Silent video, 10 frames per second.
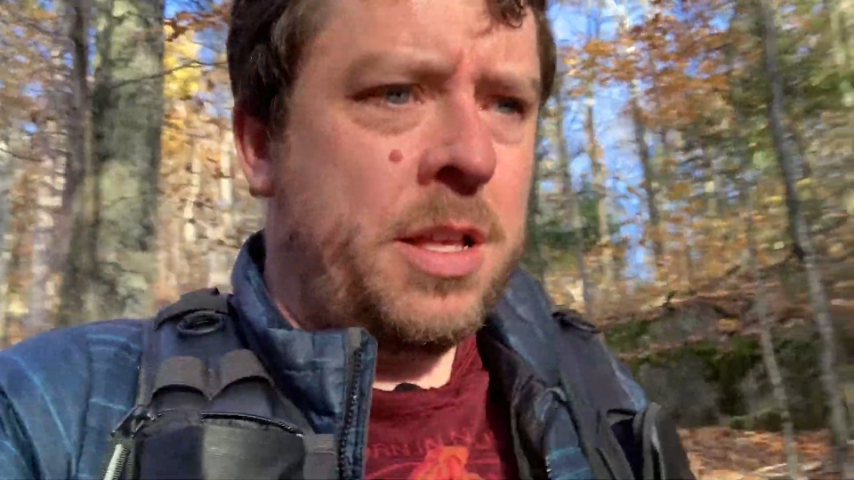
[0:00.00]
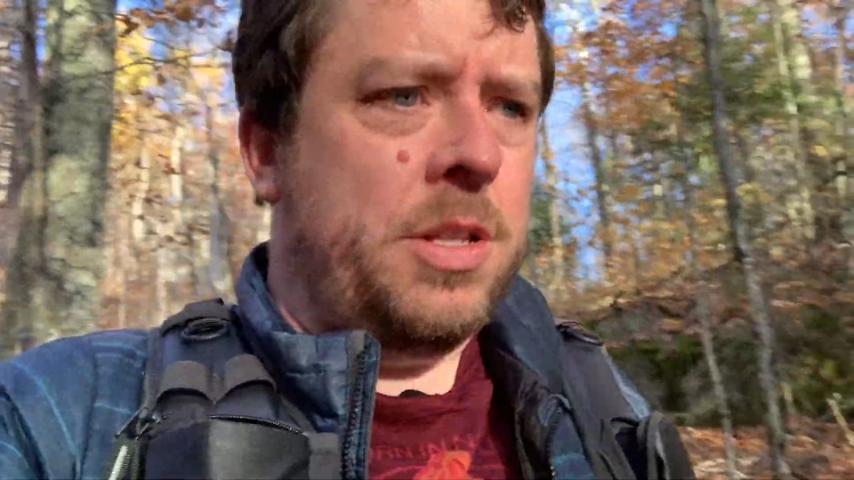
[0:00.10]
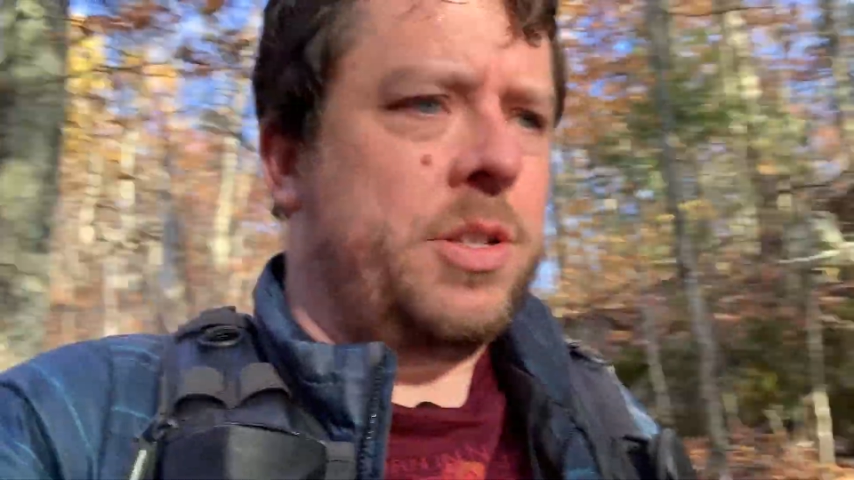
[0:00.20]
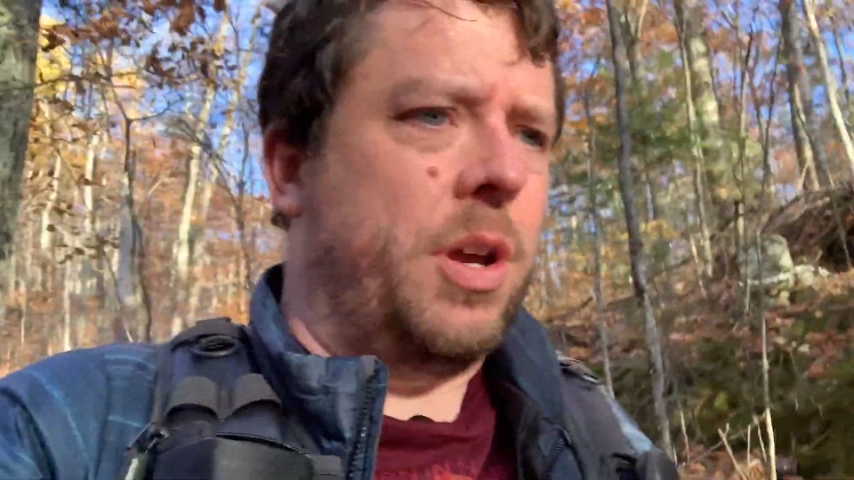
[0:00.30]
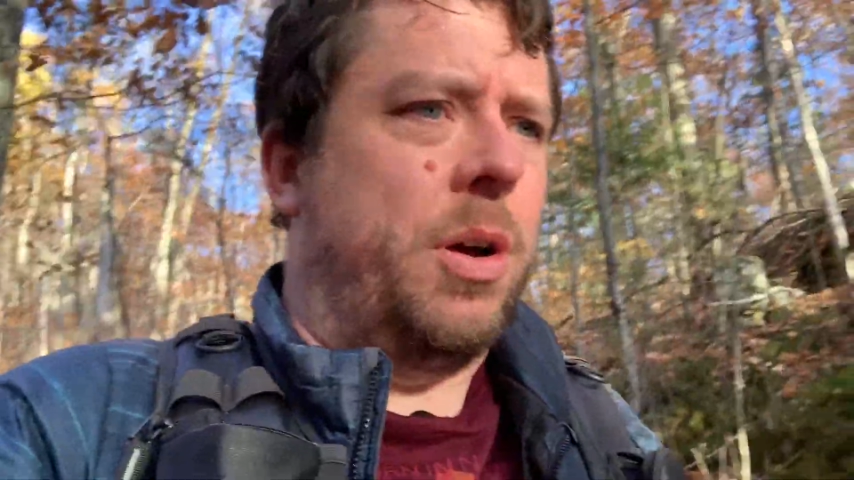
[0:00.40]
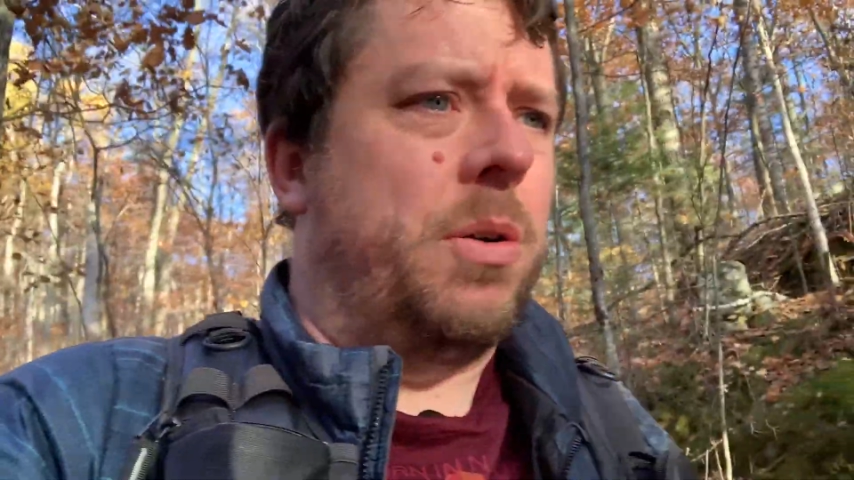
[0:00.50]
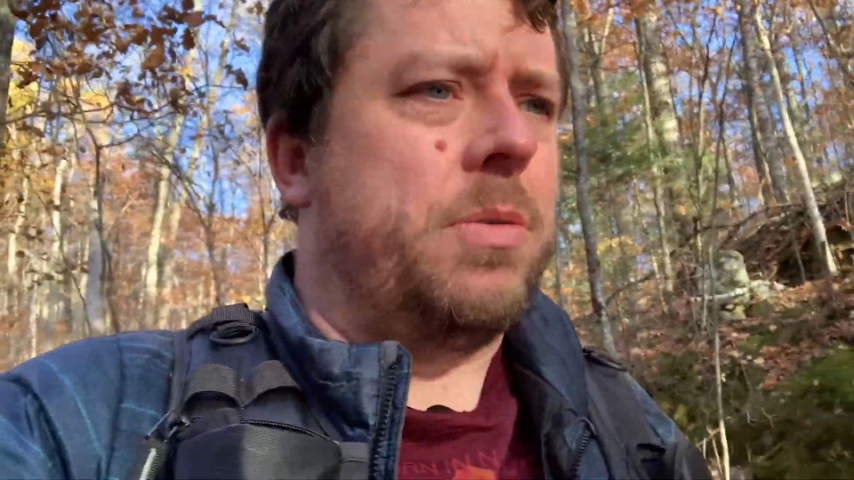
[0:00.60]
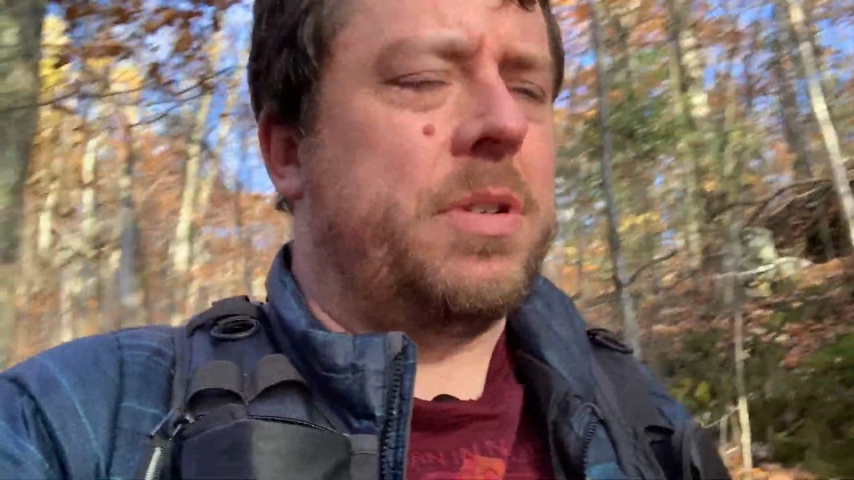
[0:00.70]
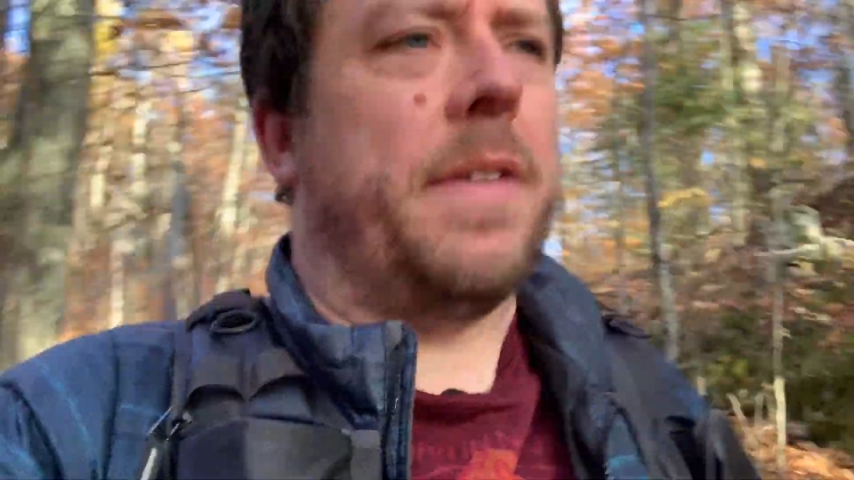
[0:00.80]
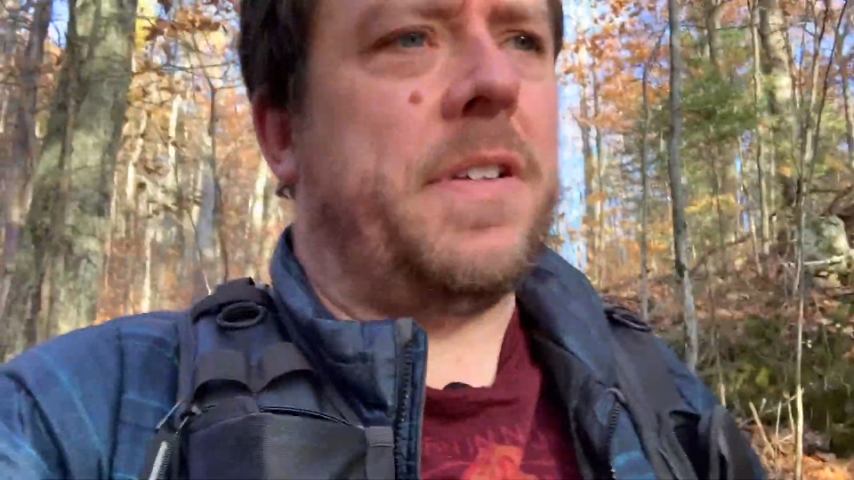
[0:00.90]
So
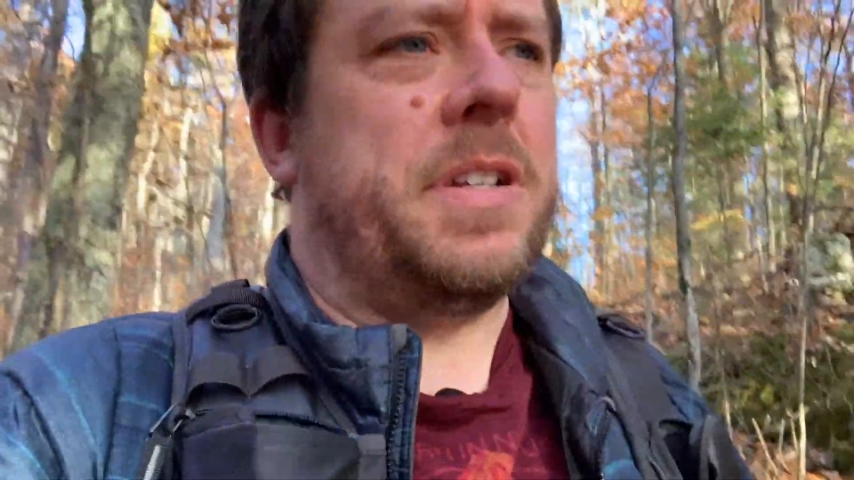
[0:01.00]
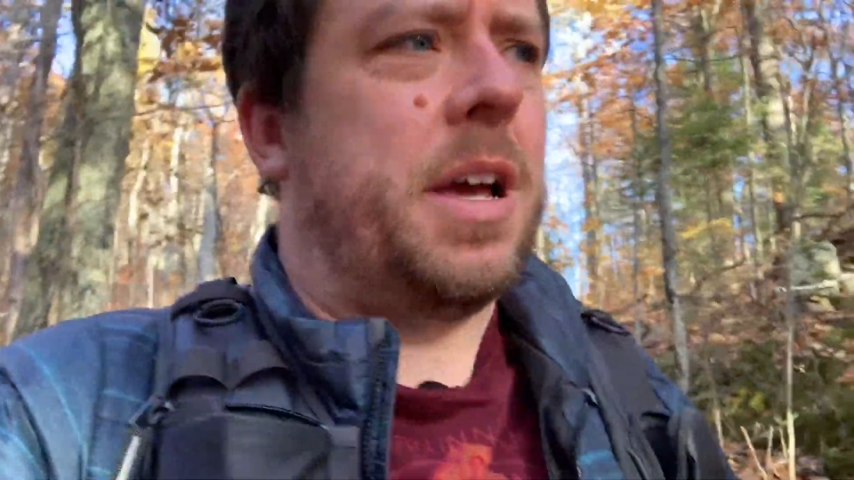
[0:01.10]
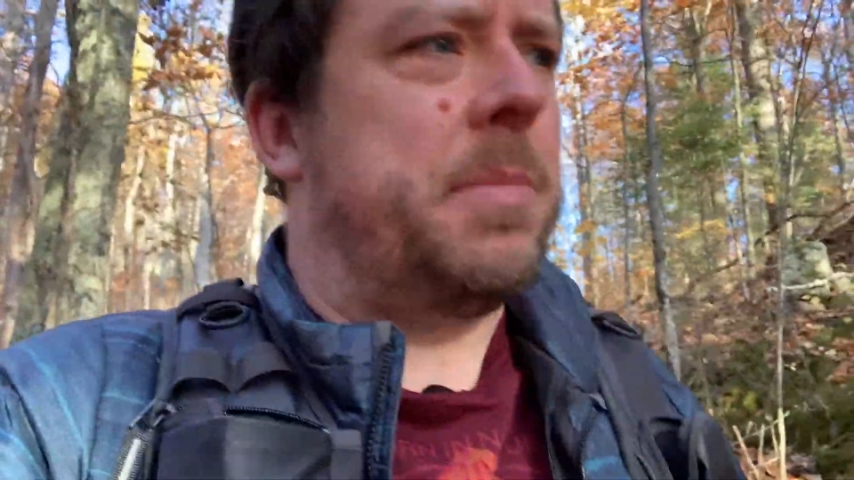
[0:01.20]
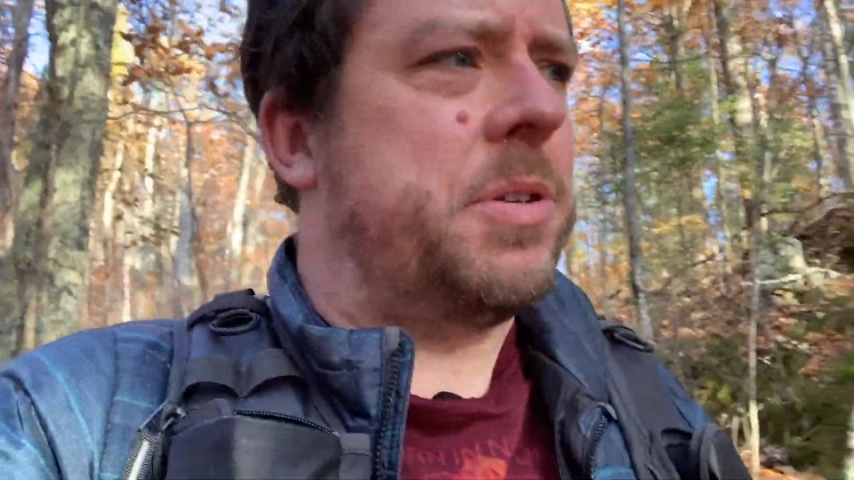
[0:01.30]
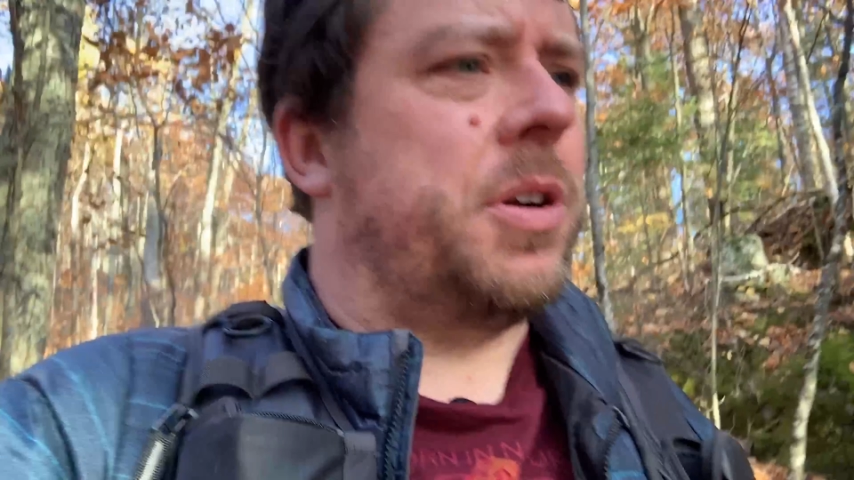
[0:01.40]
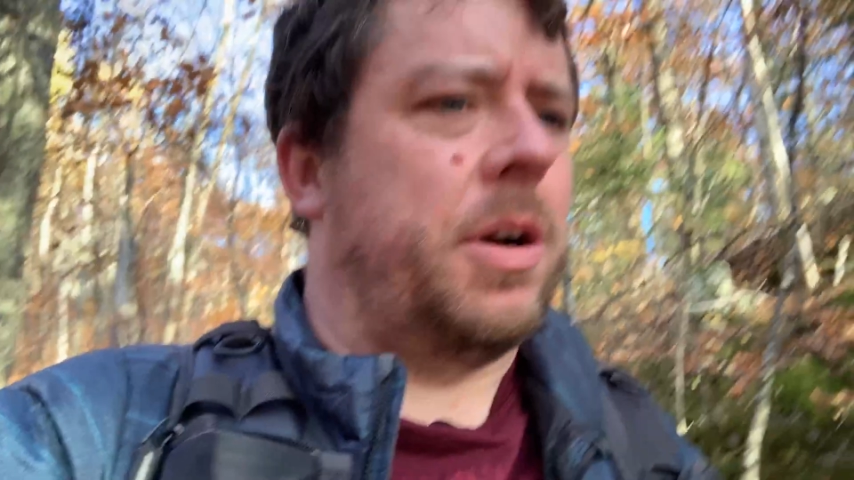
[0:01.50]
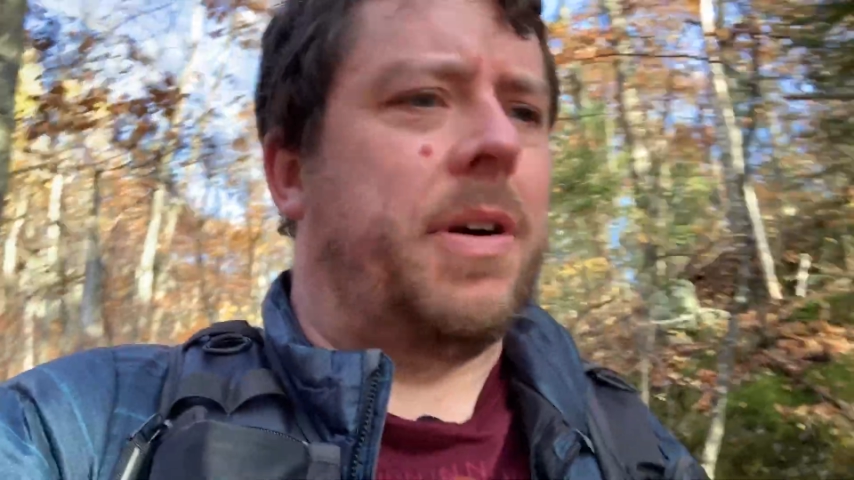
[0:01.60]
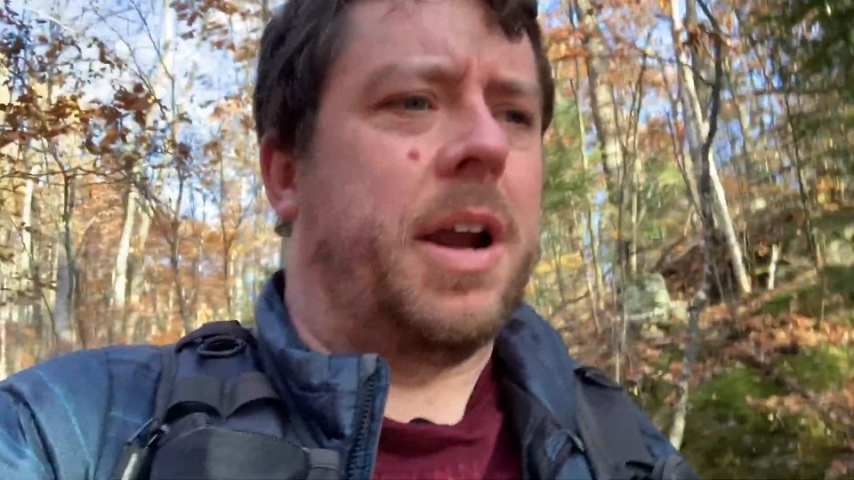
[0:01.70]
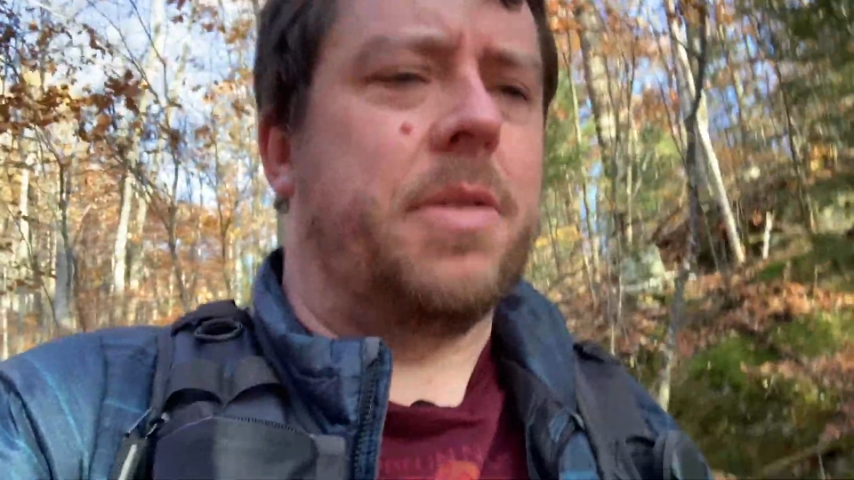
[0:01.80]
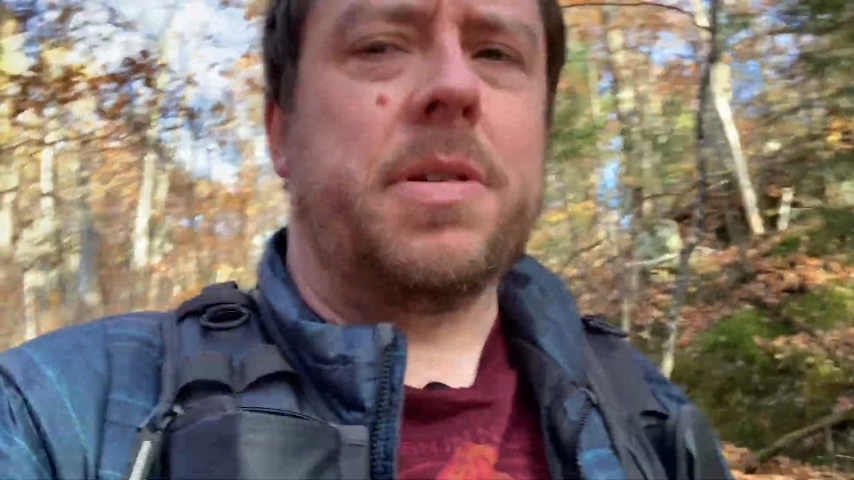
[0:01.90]
definitely time to turn
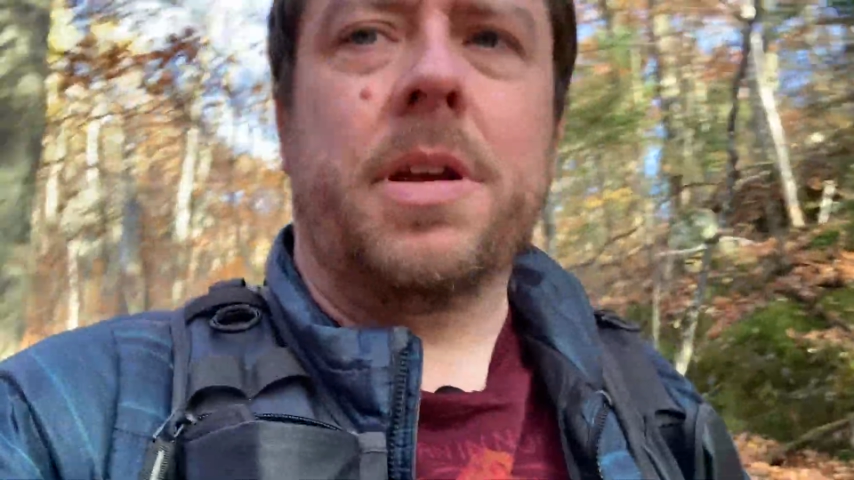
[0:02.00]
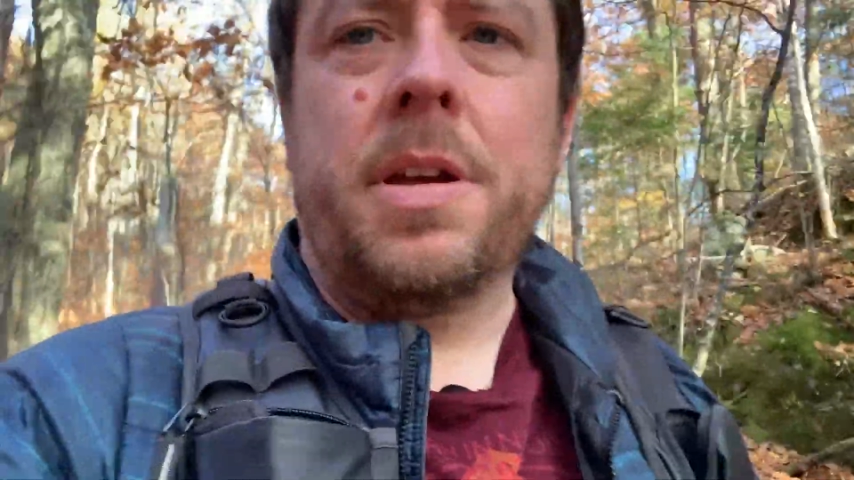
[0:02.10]
around